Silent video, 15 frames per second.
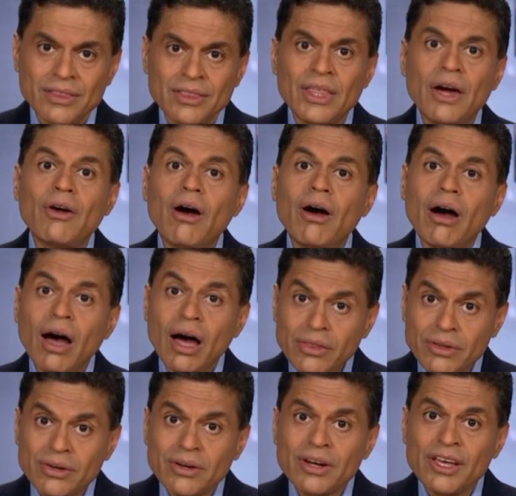There are
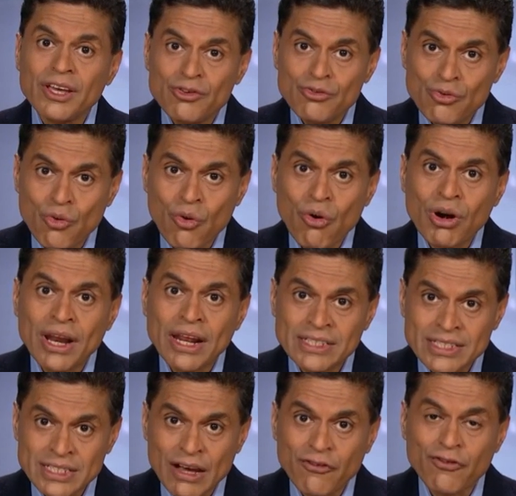other ignored and
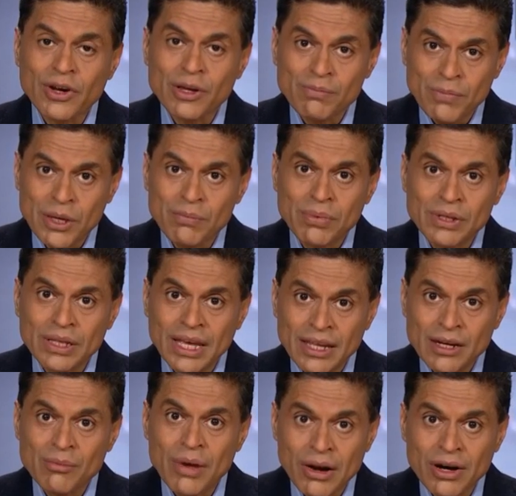suffering people in
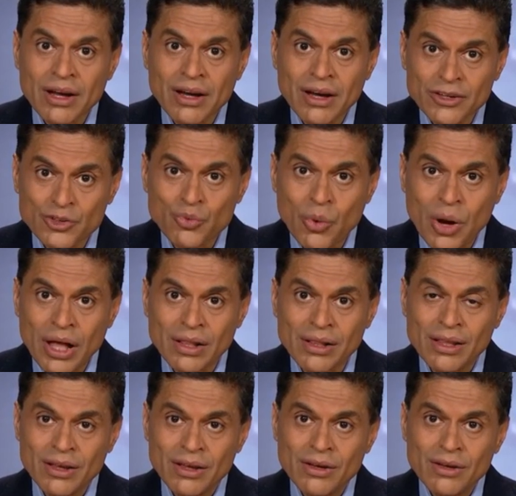America as well.
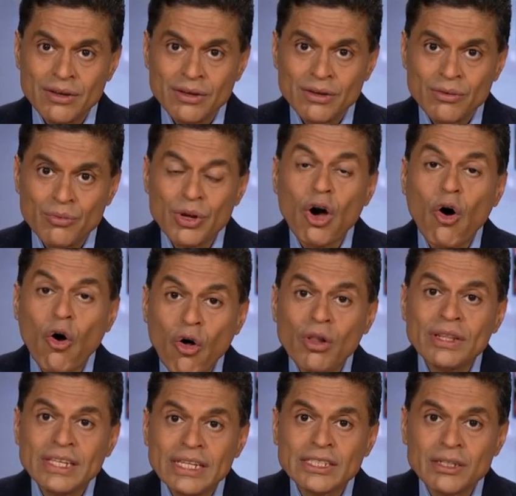We
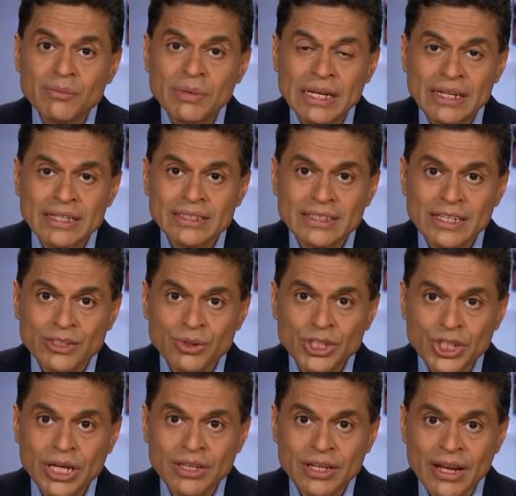all need to be listening to
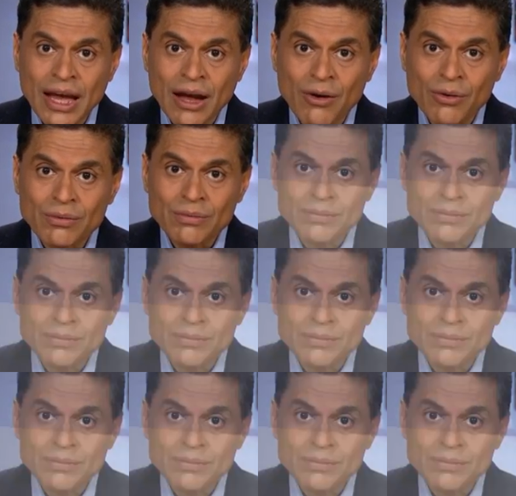each other now.